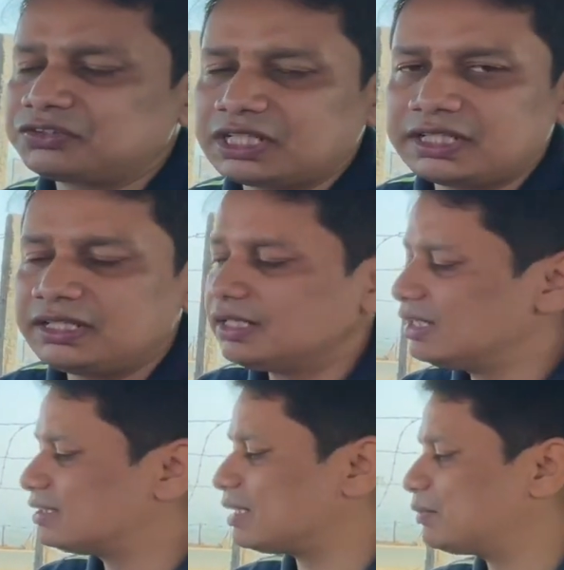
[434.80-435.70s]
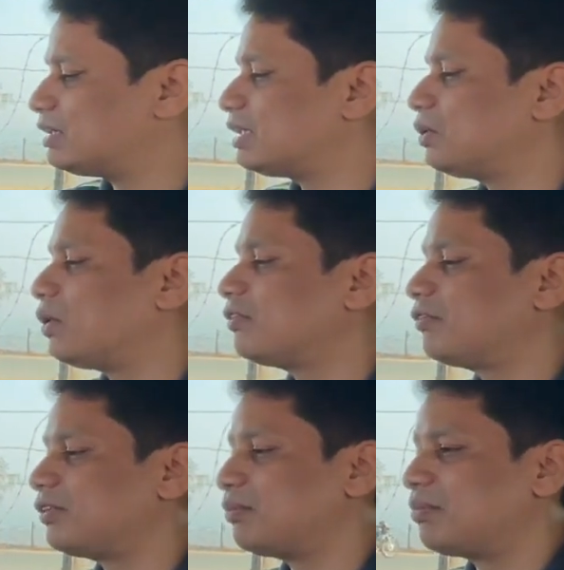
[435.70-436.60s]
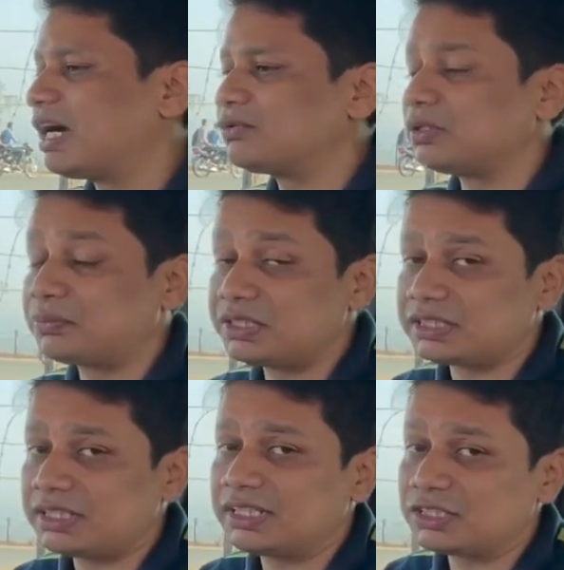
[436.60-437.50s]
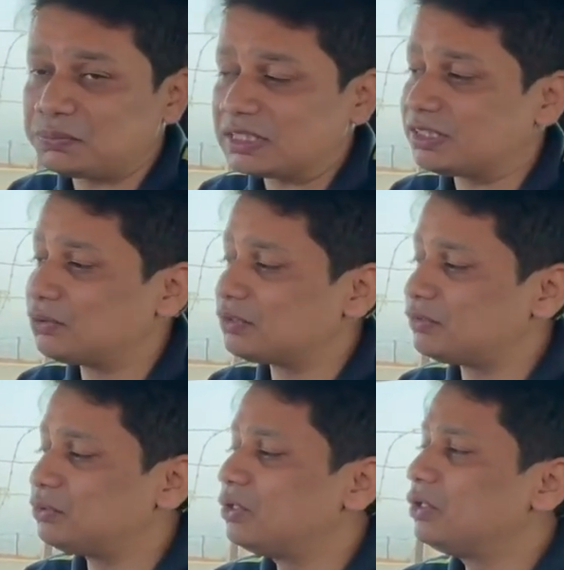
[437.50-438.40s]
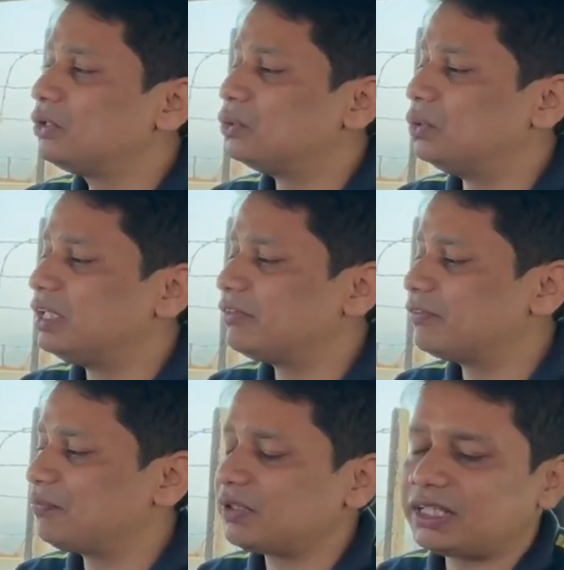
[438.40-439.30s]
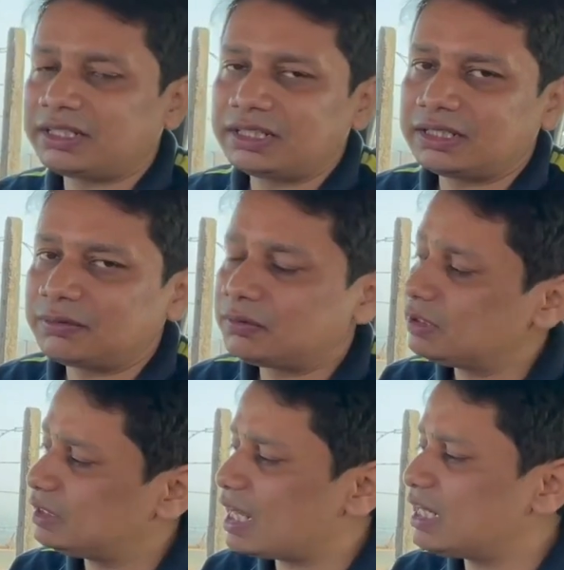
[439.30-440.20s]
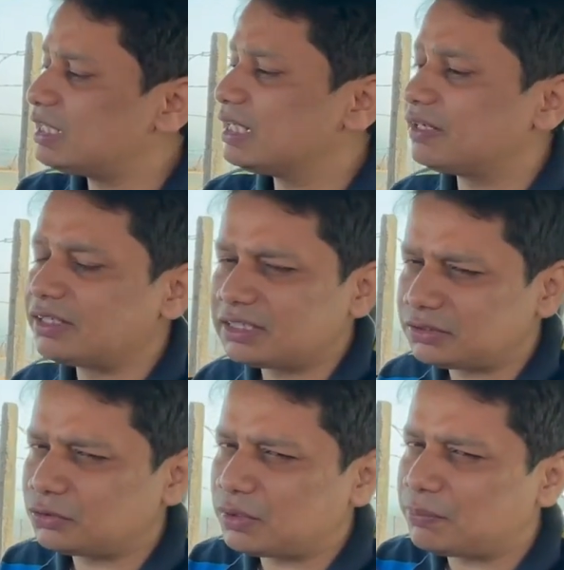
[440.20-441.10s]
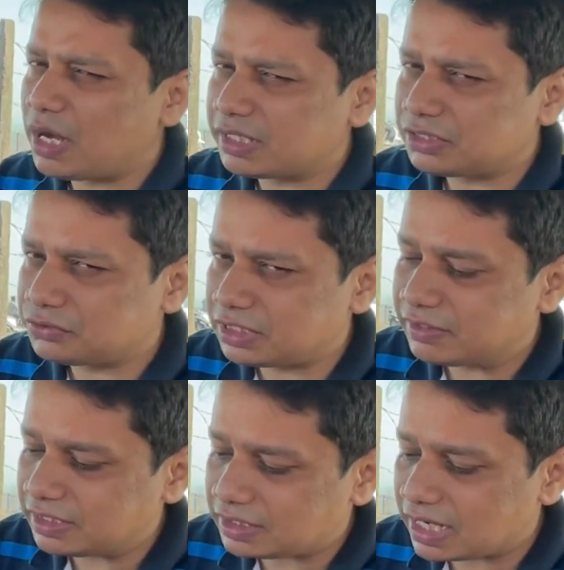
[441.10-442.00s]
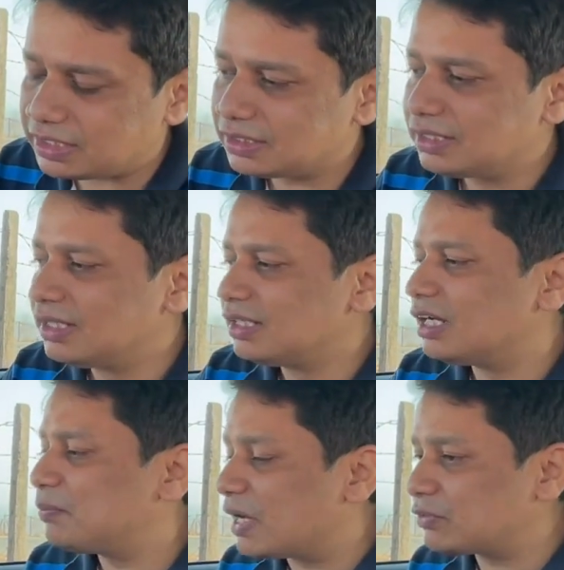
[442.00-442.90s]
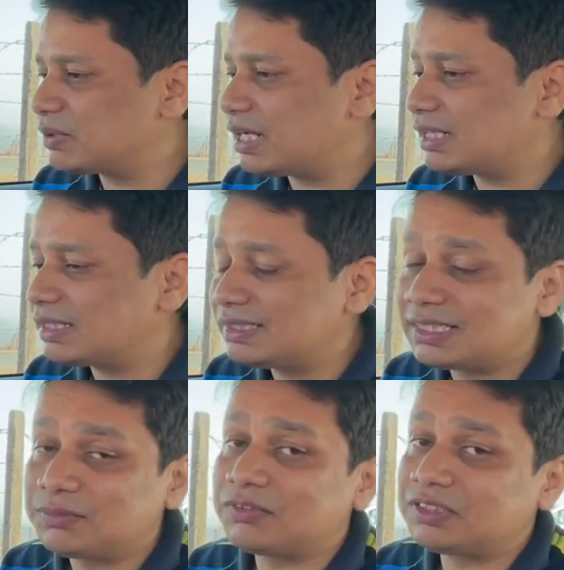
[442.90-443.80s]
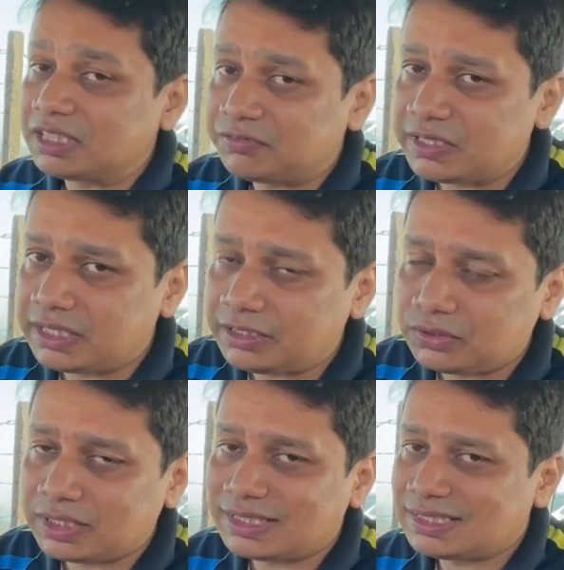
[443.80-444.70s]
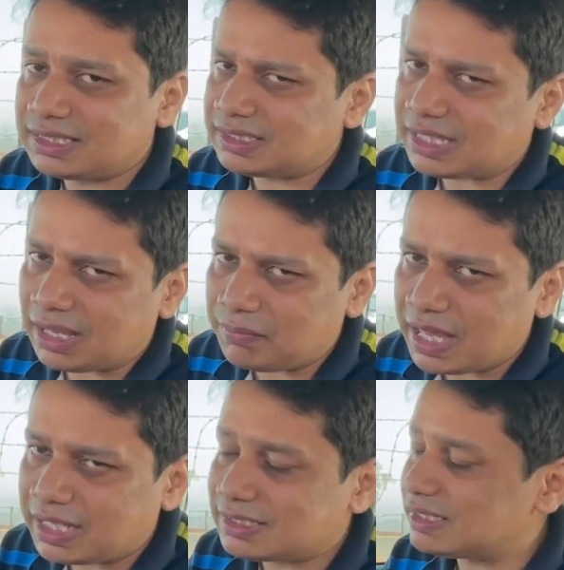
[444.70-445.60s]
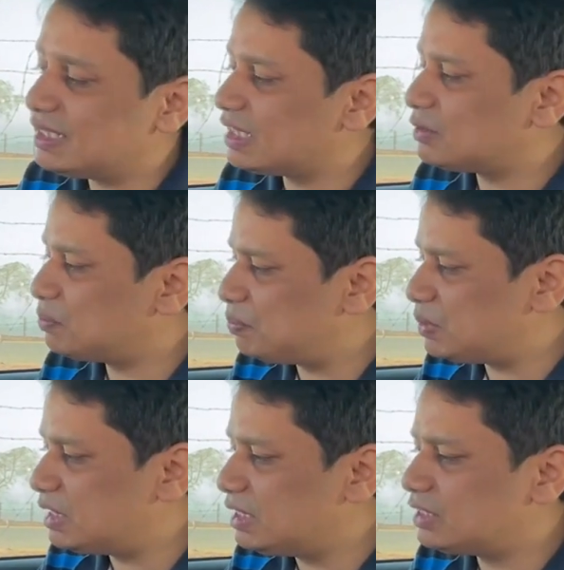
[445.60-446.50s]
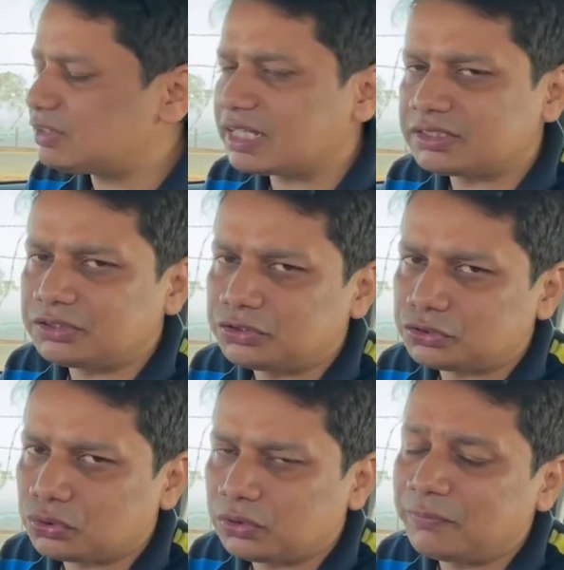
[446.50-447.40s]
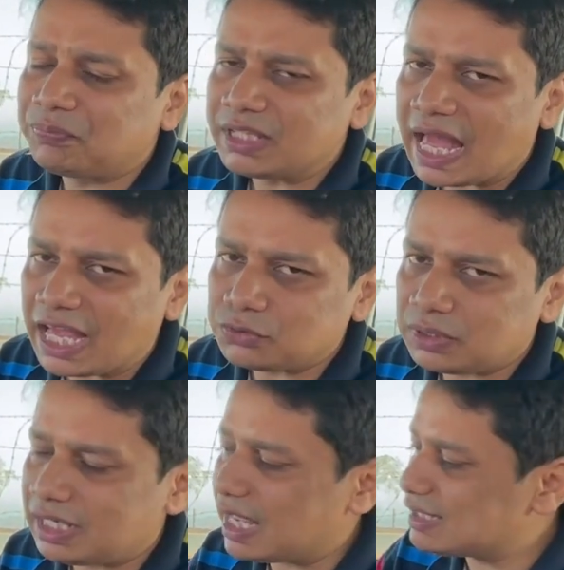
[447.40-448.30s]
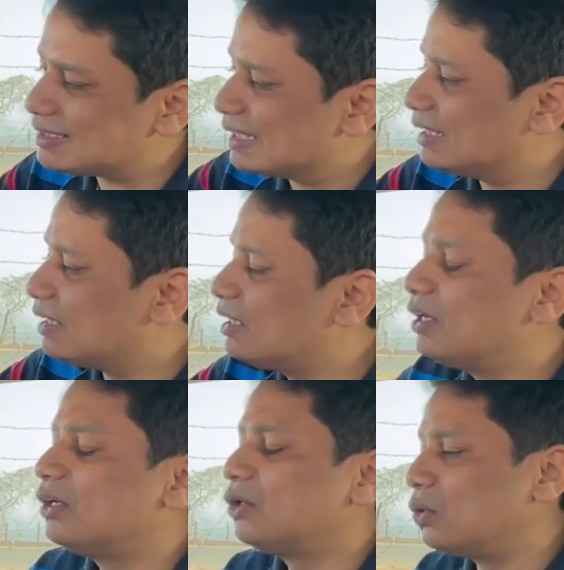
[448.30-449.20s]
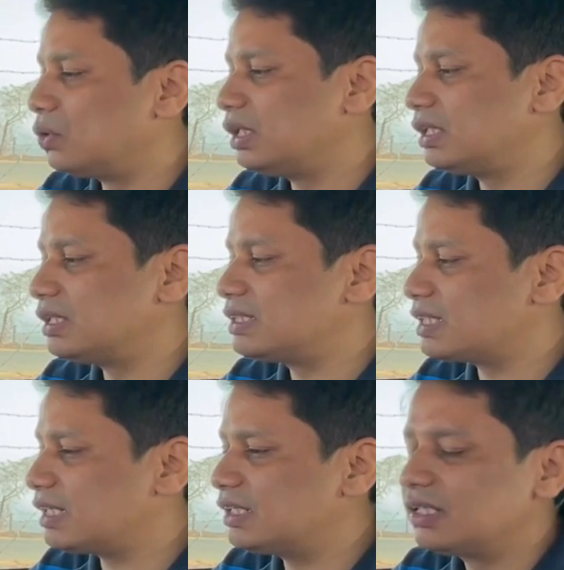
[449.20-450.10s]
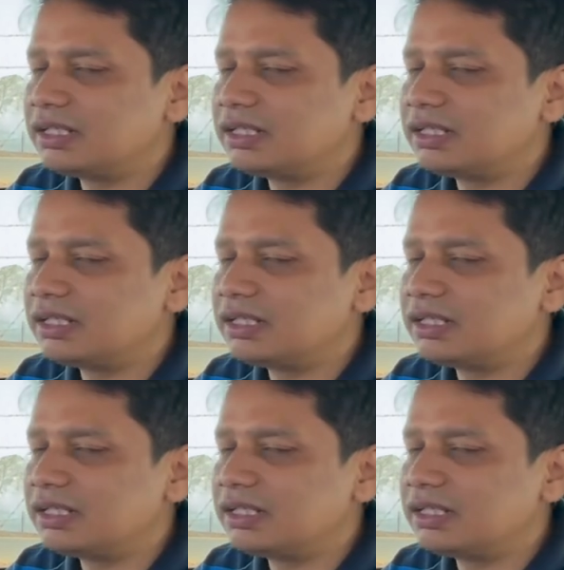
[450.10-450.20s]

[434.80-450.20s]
really something that a lot of buyers will appreciate, especially those of you who live in tight areas, where parking is really very tight. Apart from that, in terms of safety kit, you get 6 airbags, ESP, traction control, as well as hill hold descent.